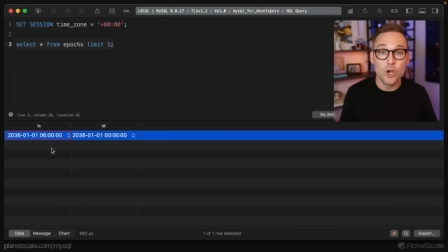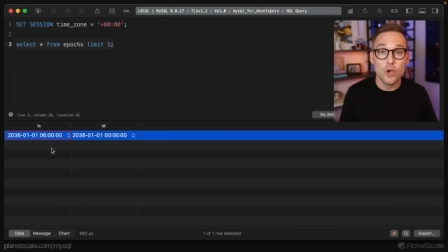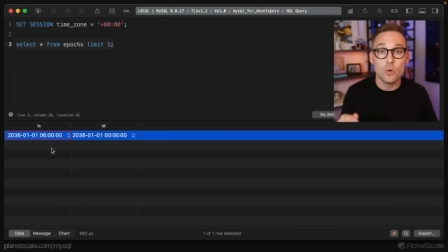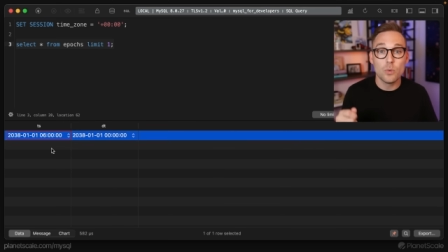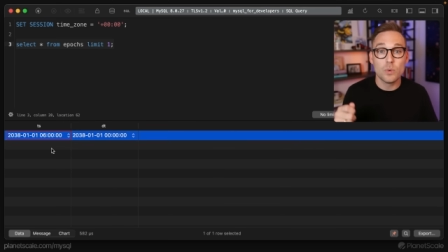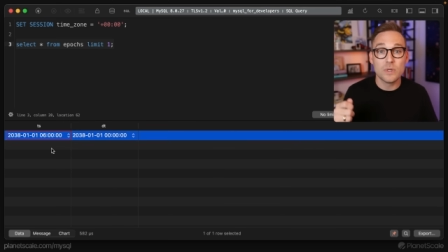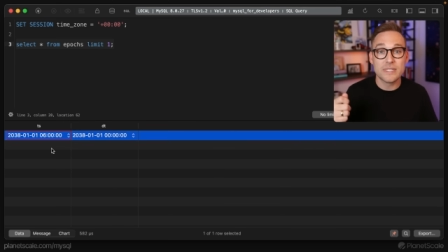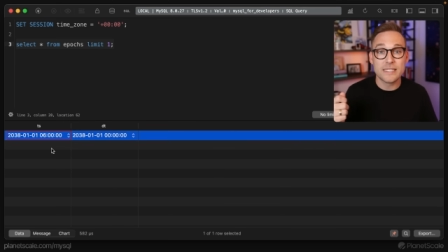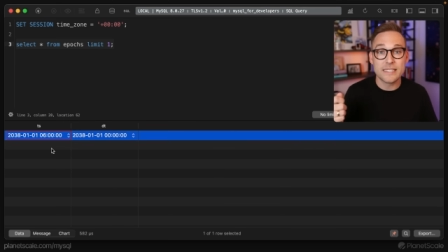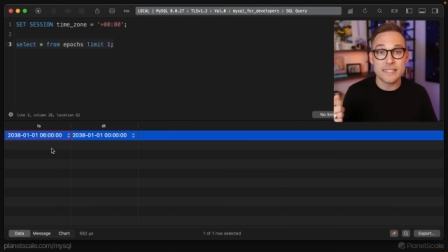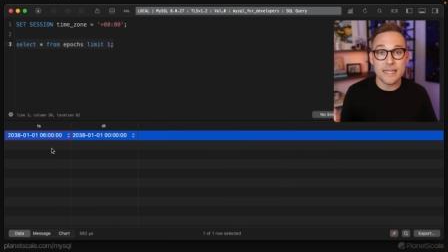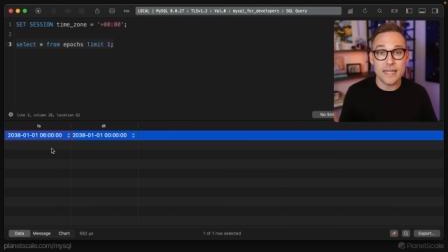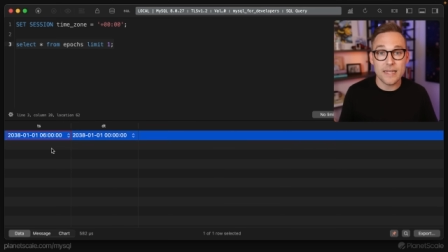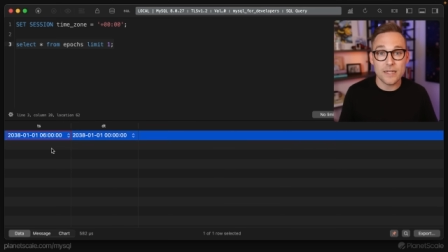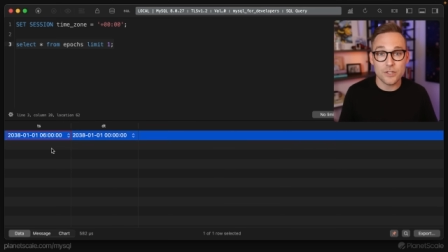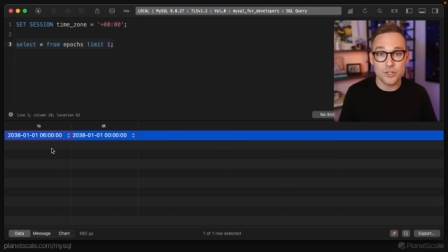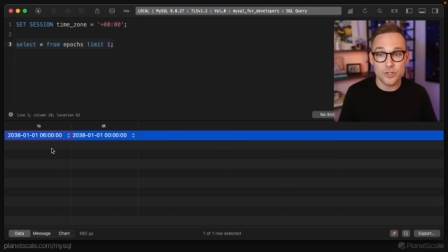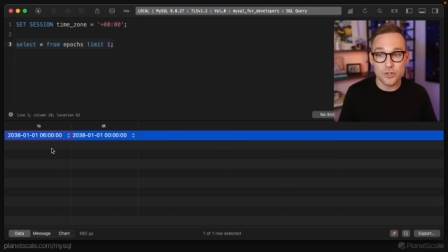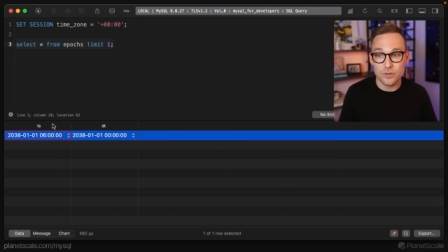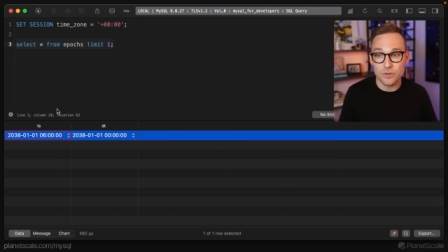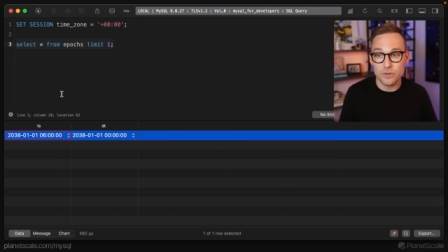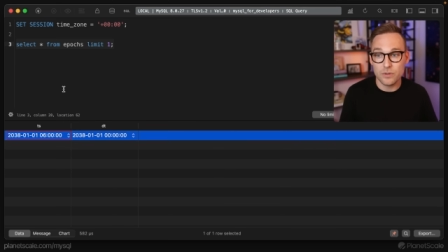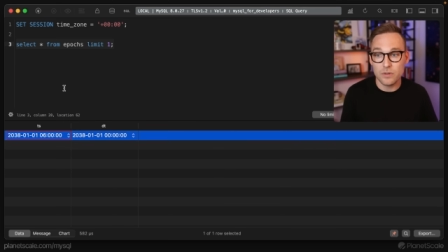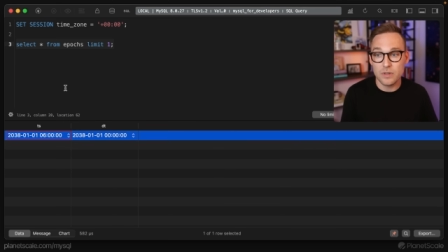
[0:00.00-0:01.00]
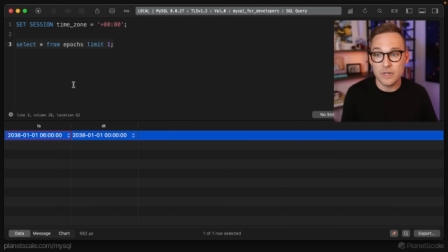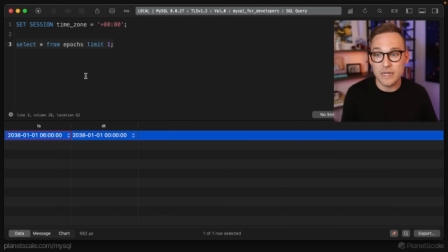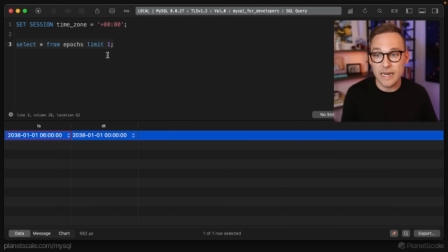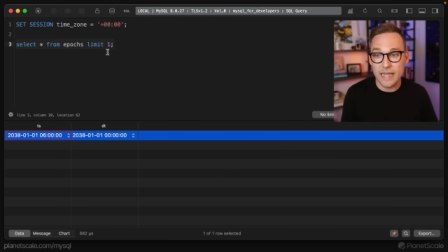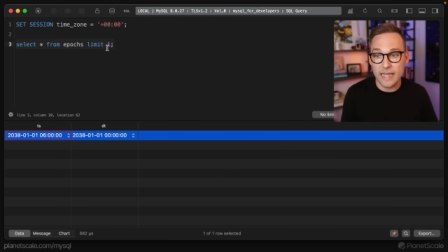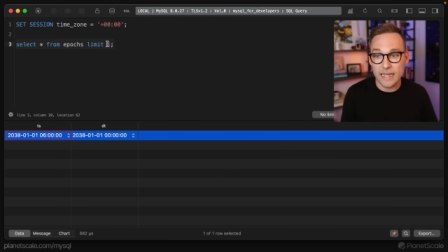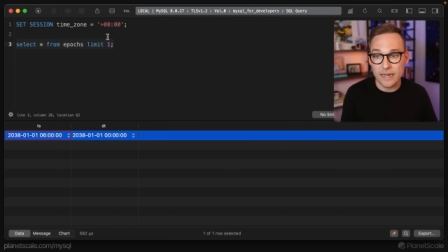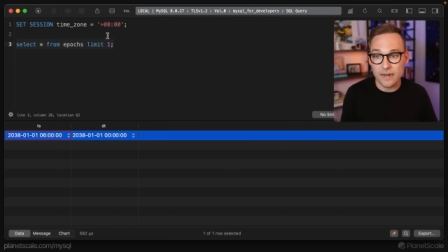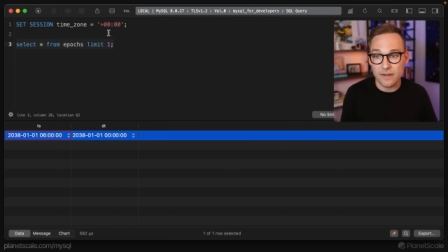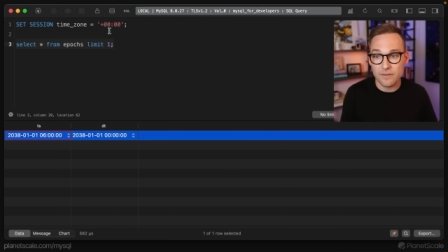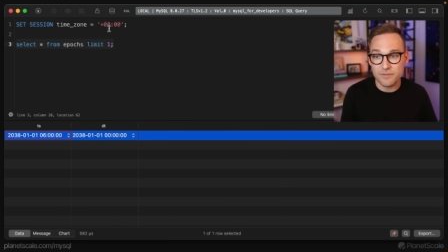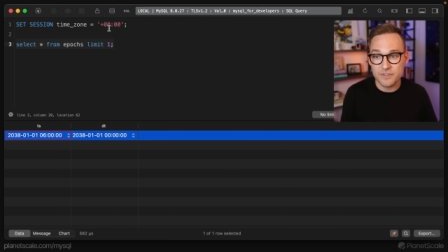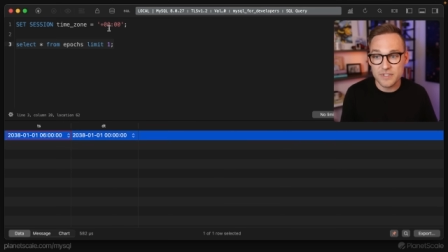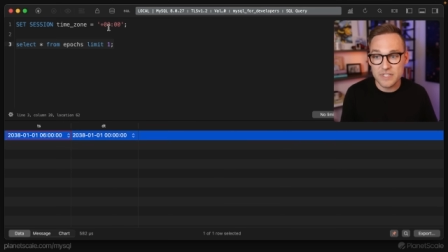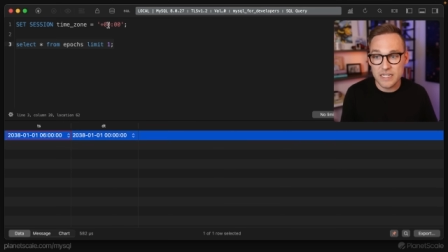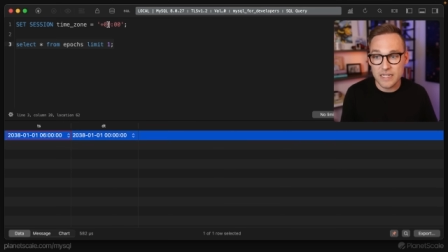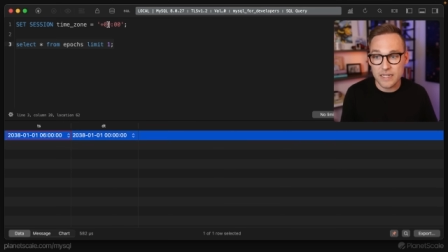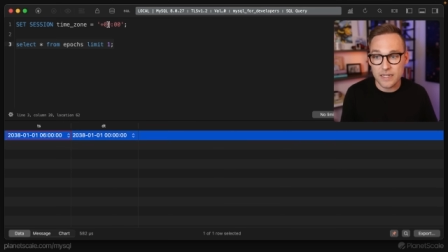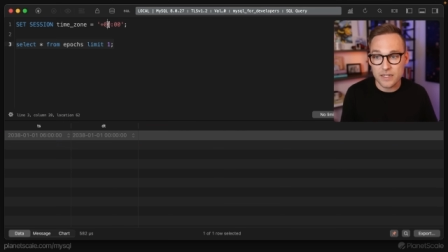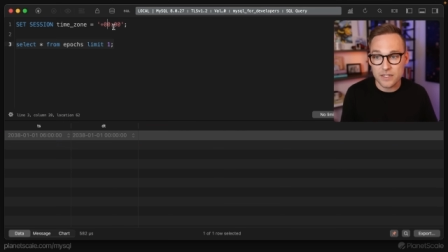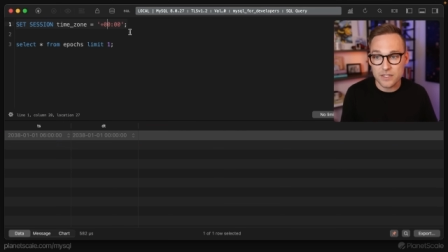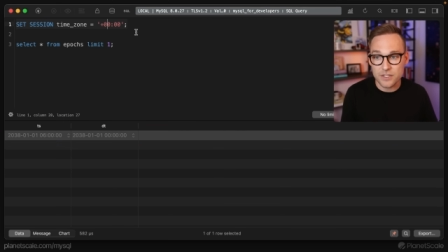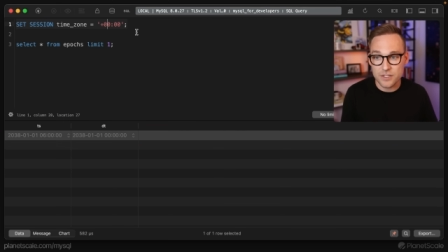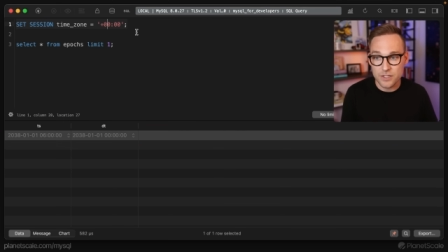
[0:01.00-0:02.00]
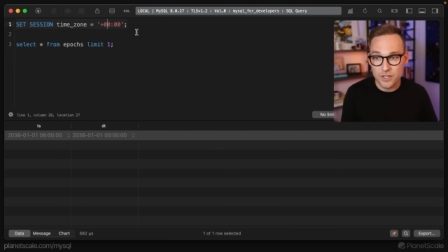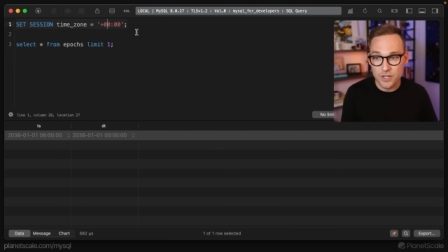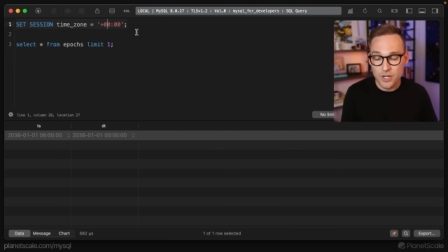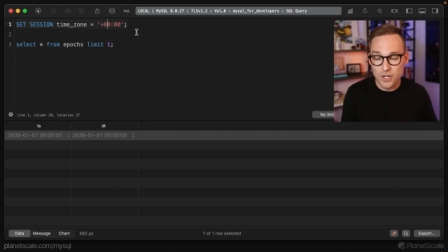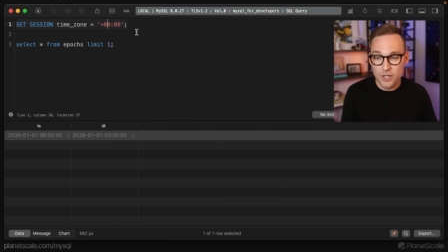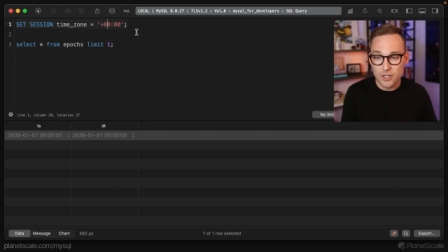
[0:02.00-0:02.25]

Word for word: was set to negative six.